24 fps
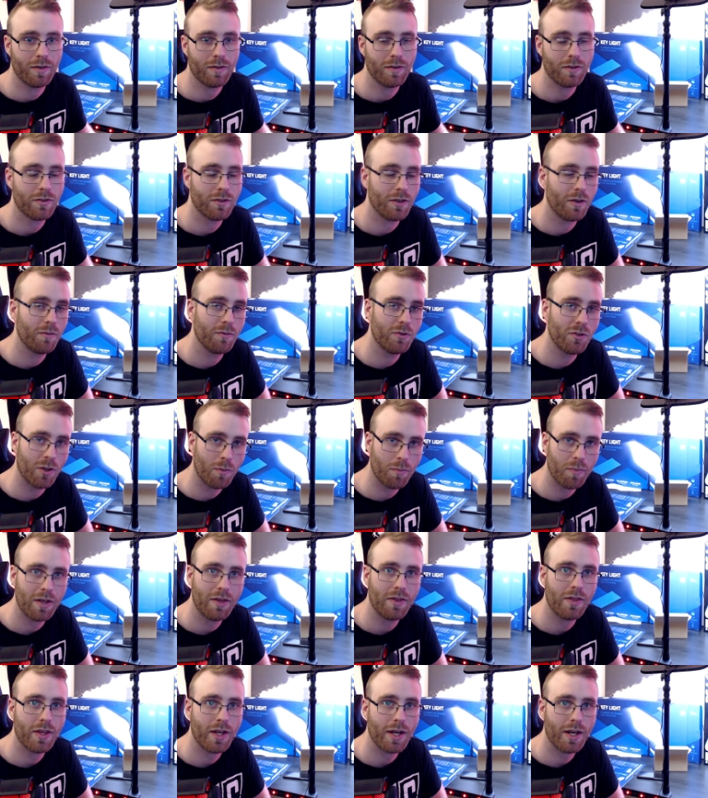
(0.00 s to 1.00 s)
So jump
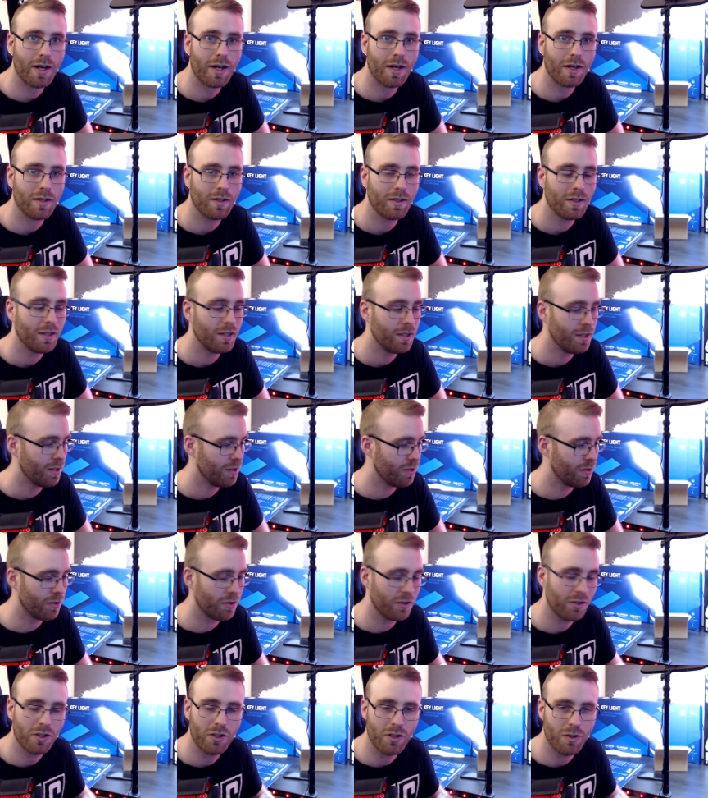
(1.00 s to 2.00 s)
in there,
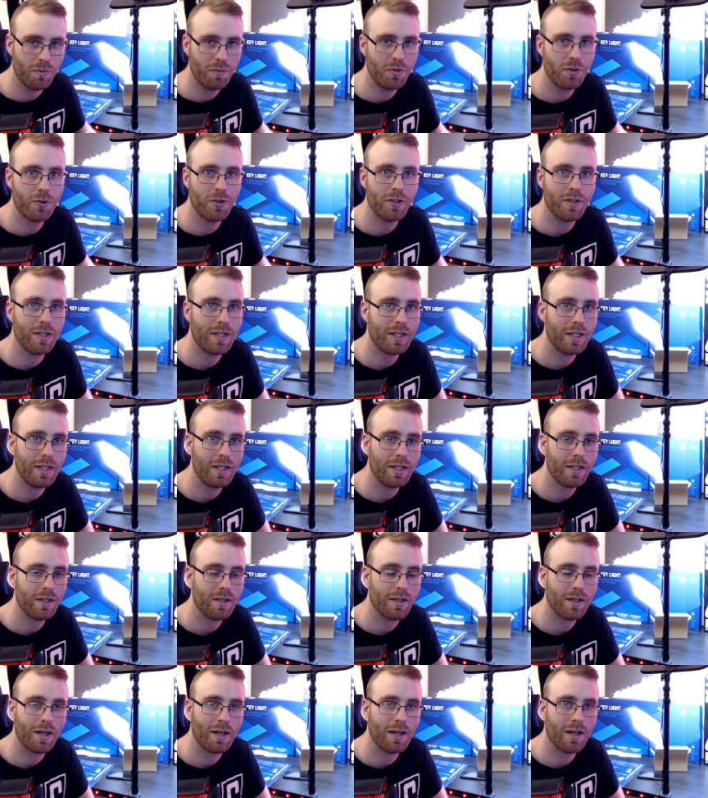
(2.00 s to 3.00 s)
join the
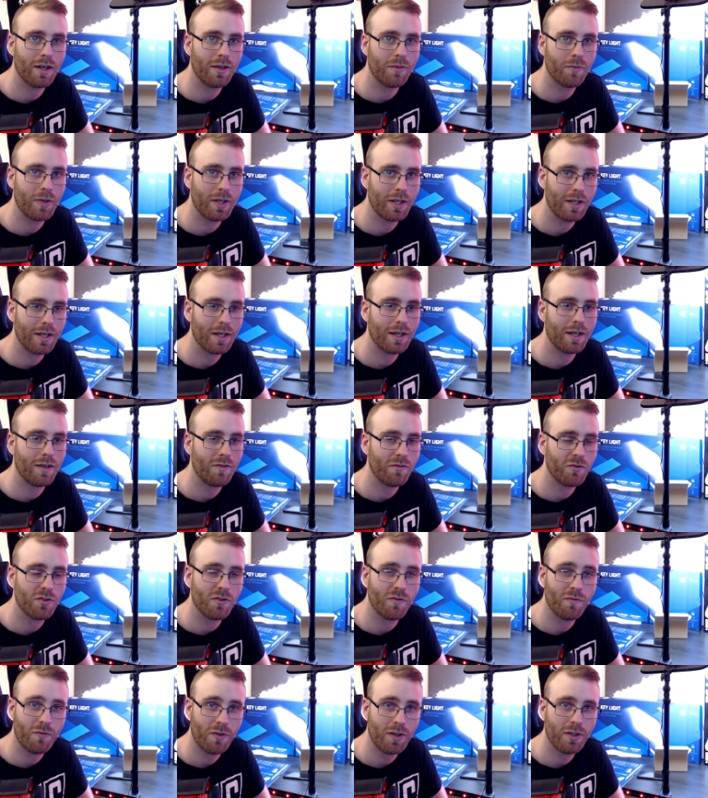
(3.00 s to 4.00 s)
community, and we can have
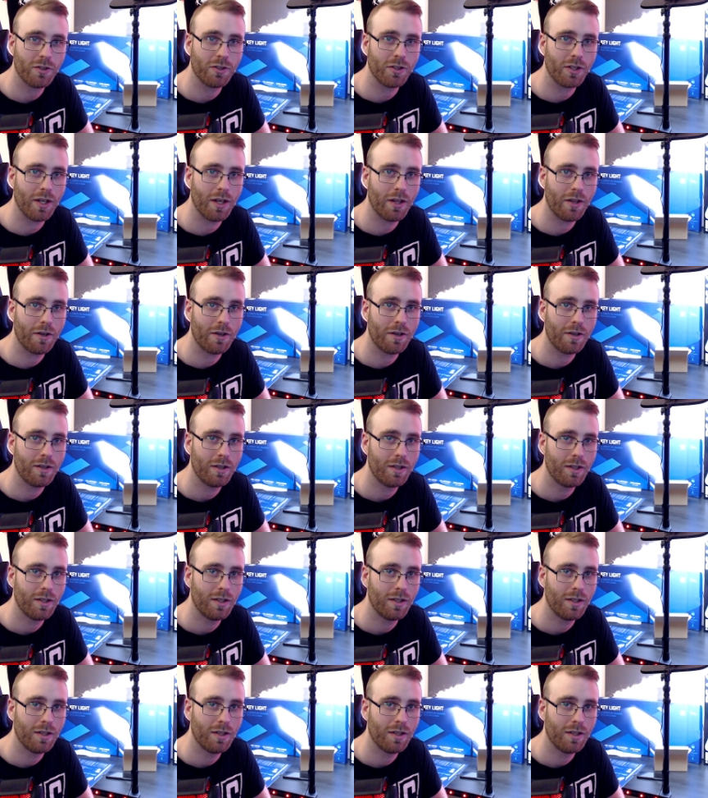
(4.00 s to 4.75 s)
some fun together.